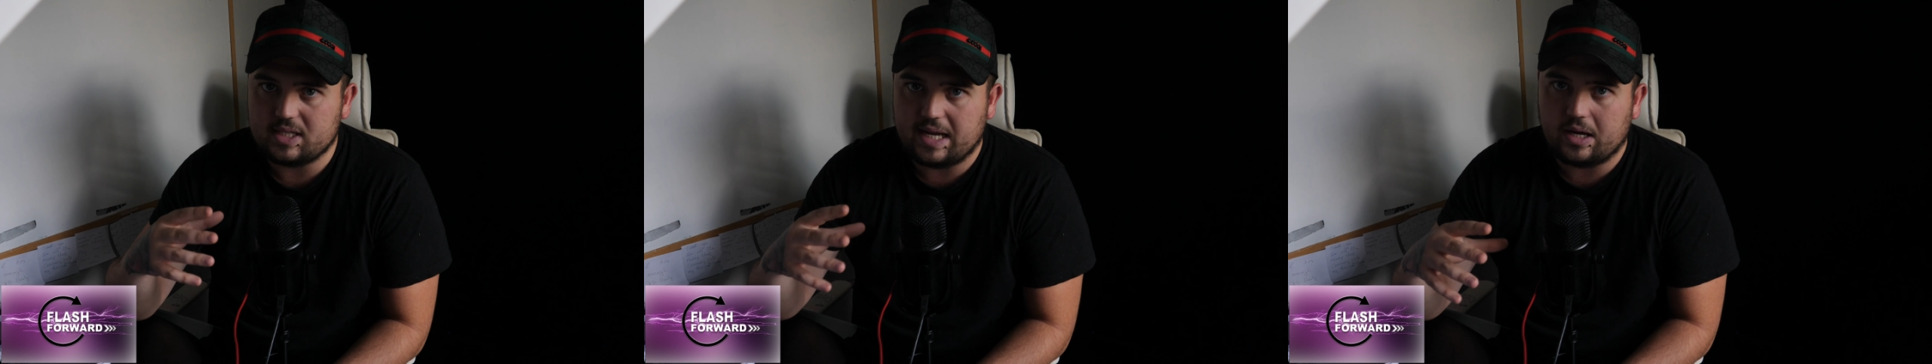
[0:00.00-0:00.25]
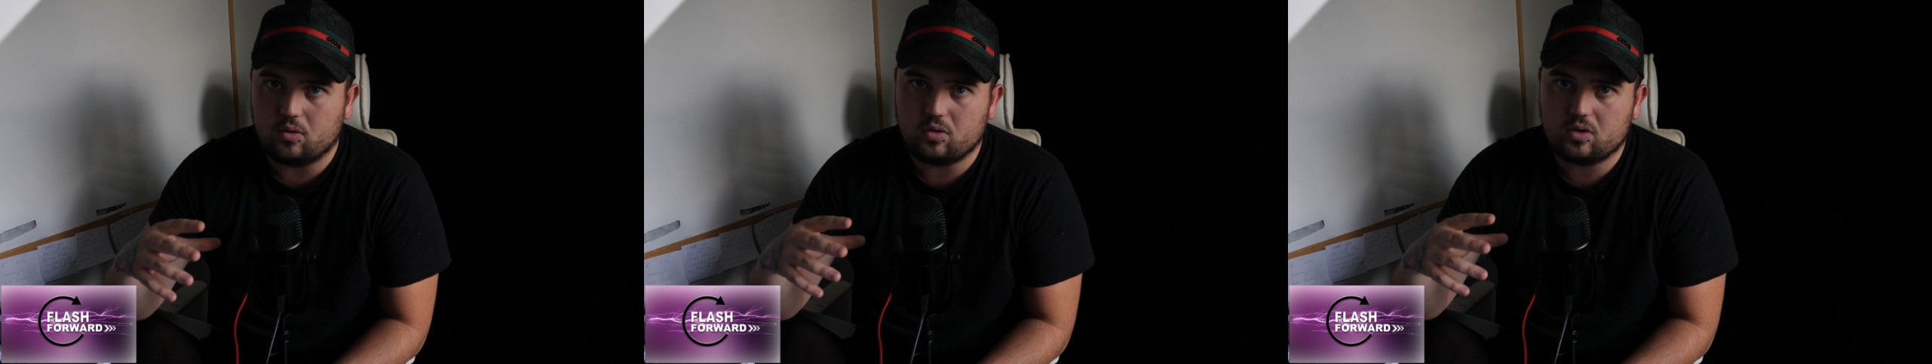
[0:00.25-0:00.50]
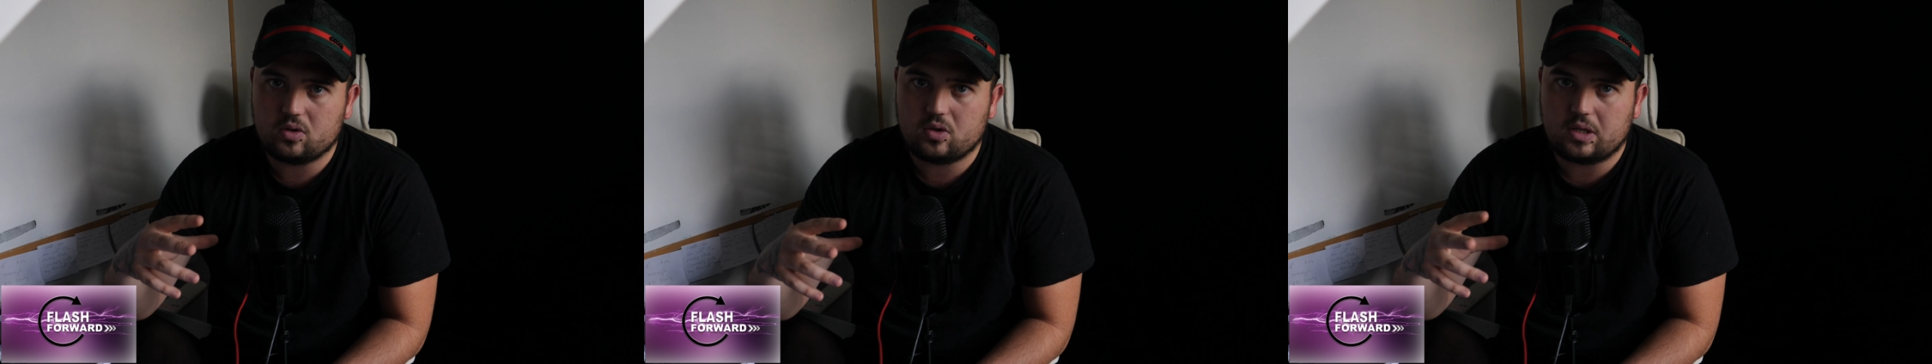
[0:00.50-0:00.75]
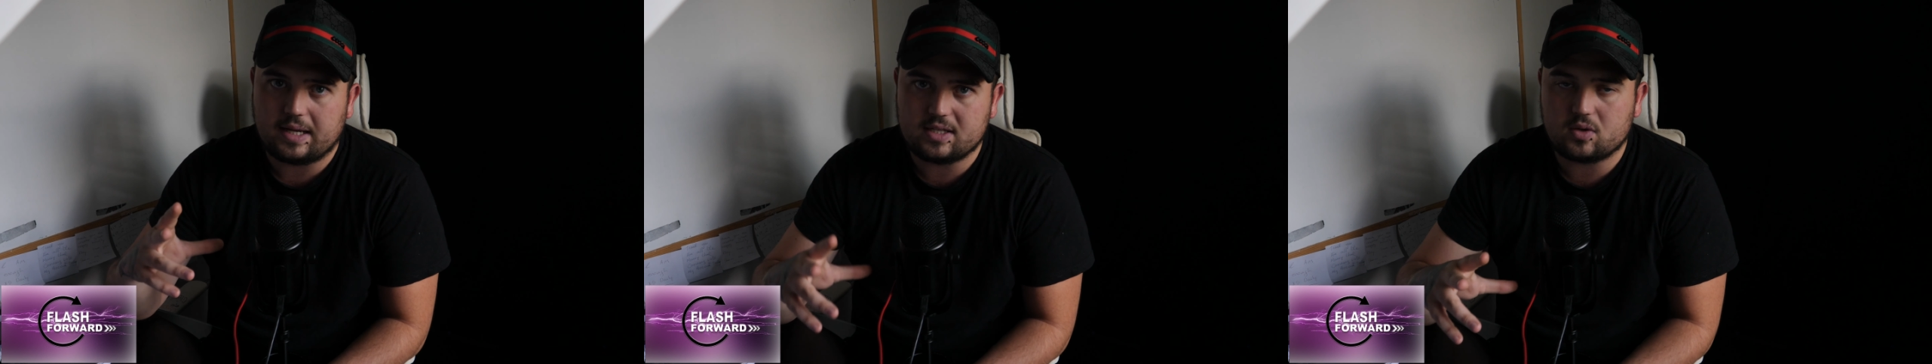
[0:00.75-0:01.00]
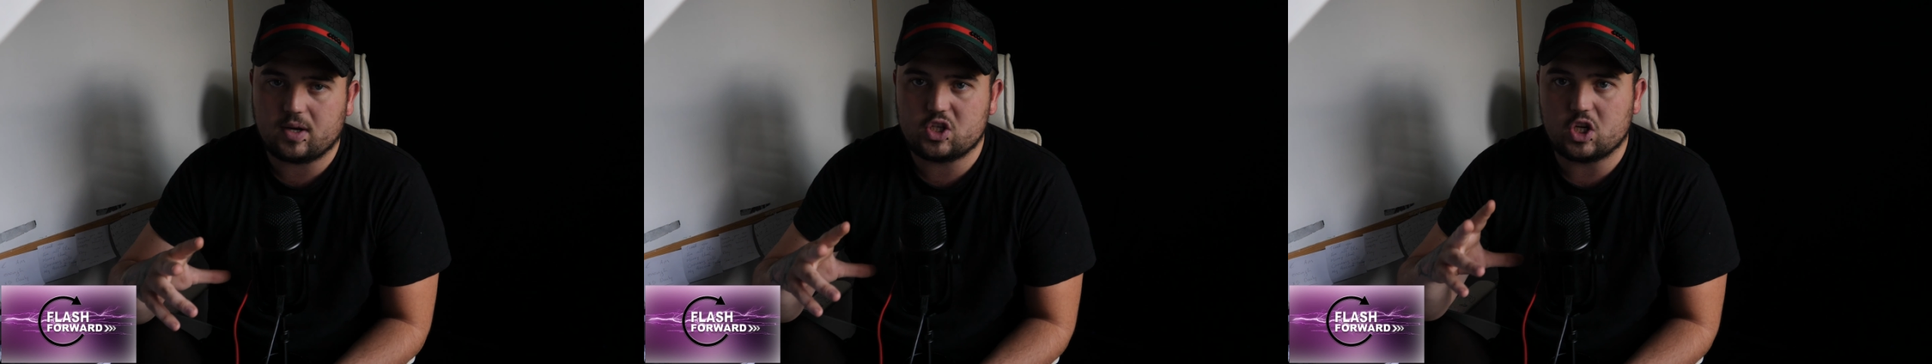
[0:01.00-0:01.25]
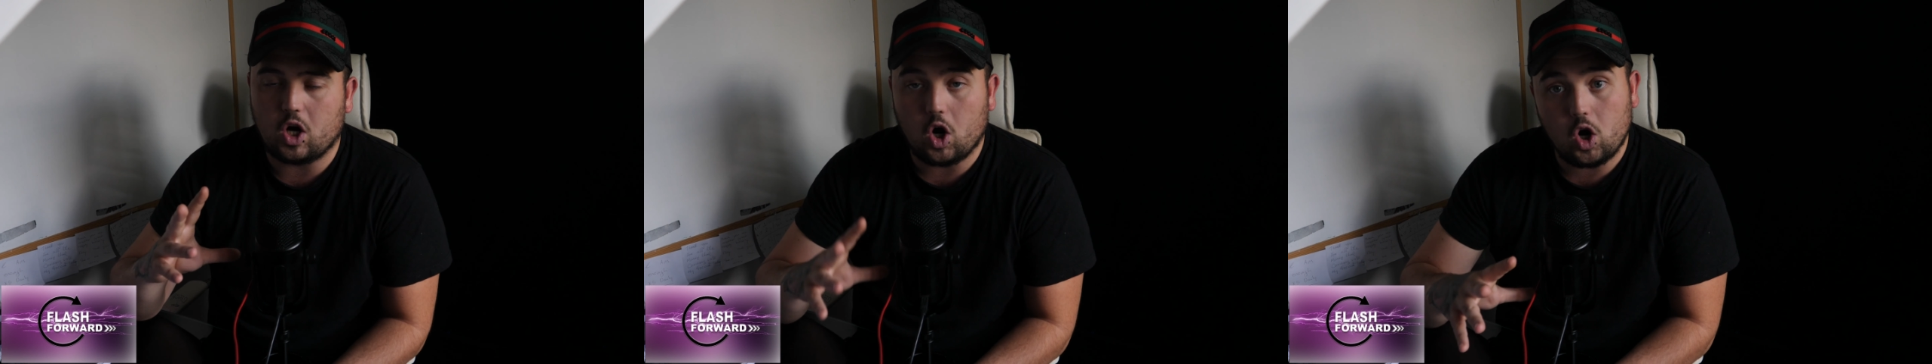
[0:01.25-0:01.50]
Now, to answer the
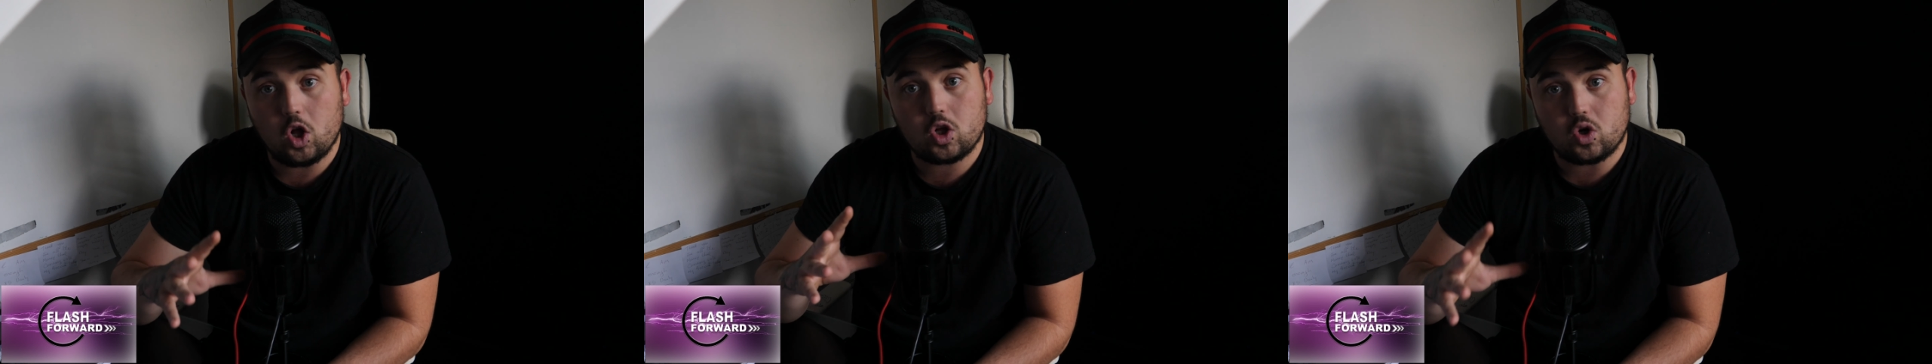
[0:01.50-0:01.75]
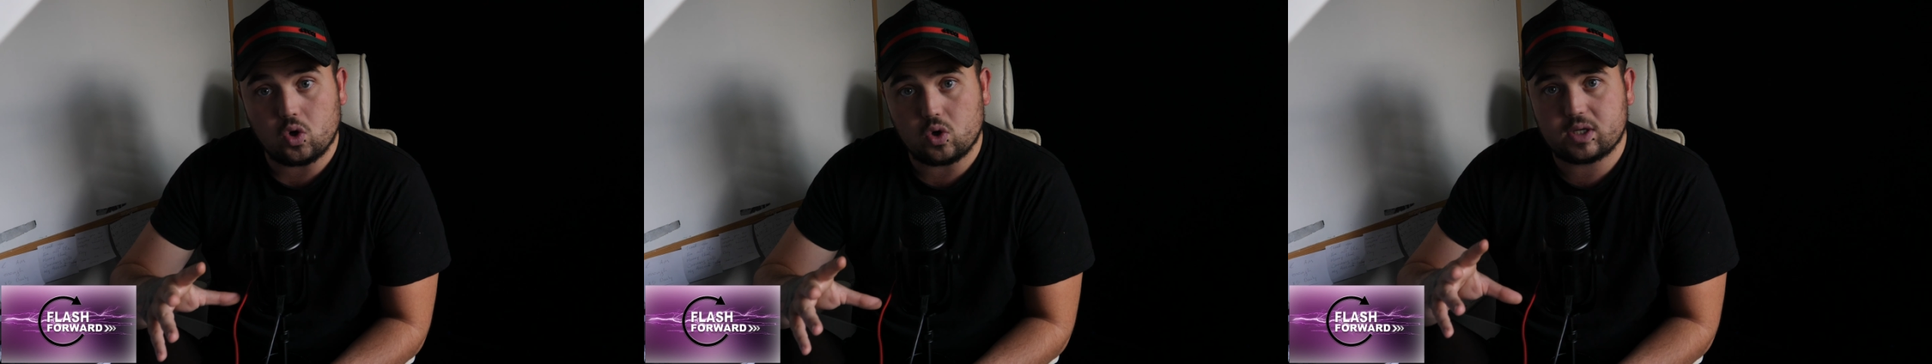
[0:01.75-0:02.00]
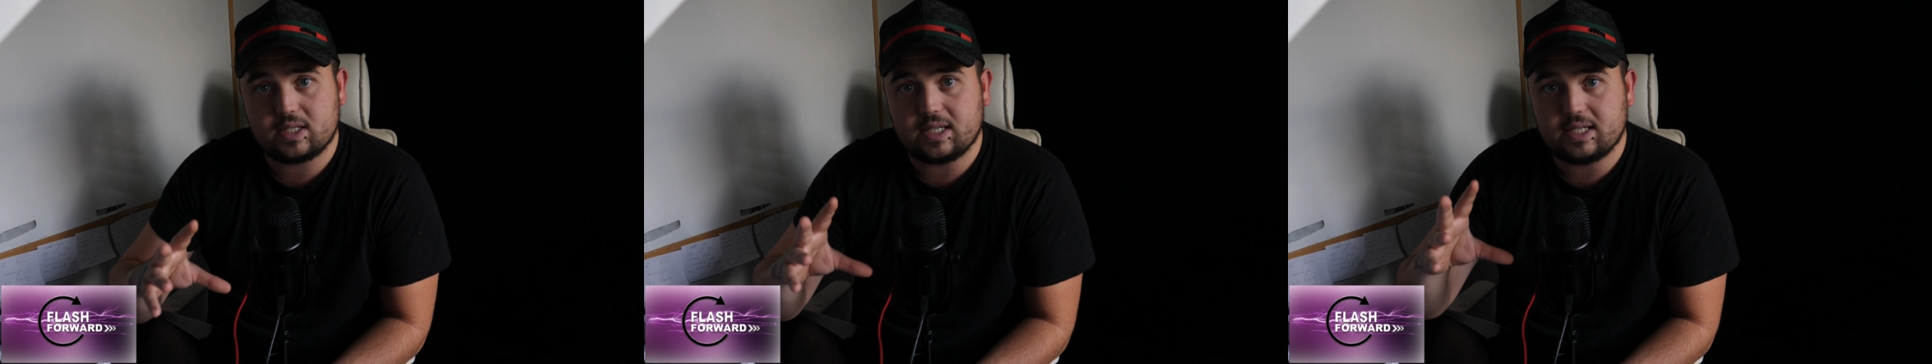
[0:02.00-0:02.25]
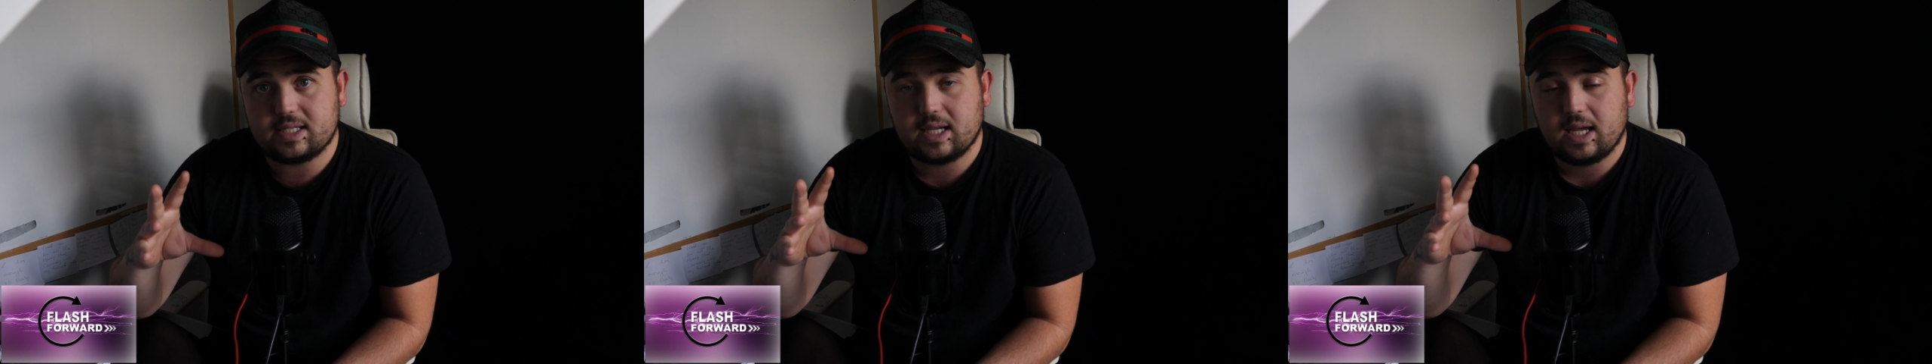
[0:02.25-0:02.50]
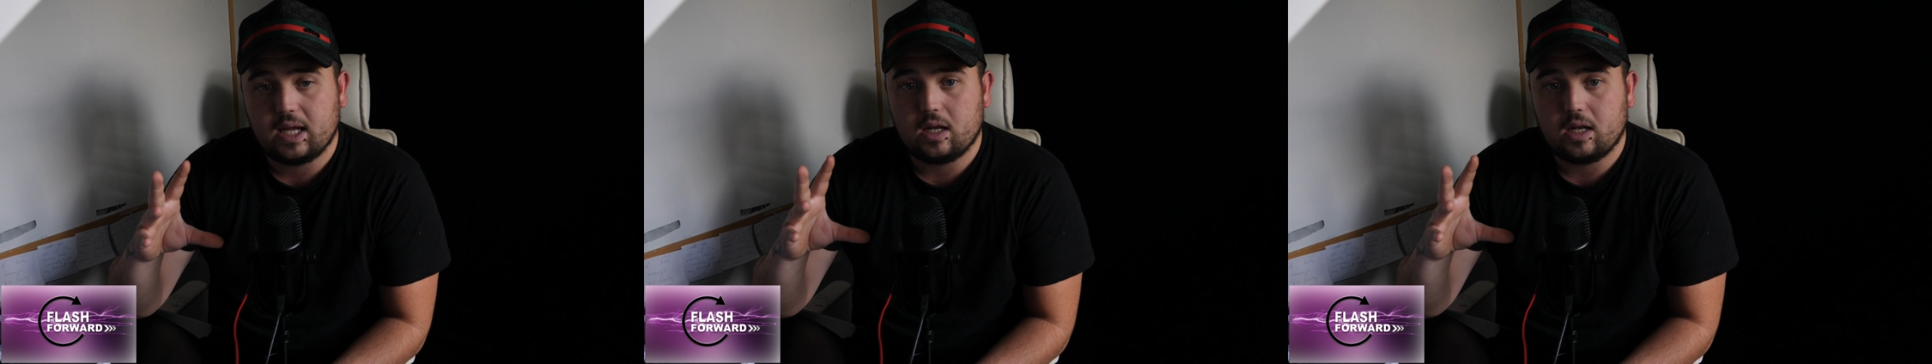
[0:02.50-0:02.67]
question, all courses,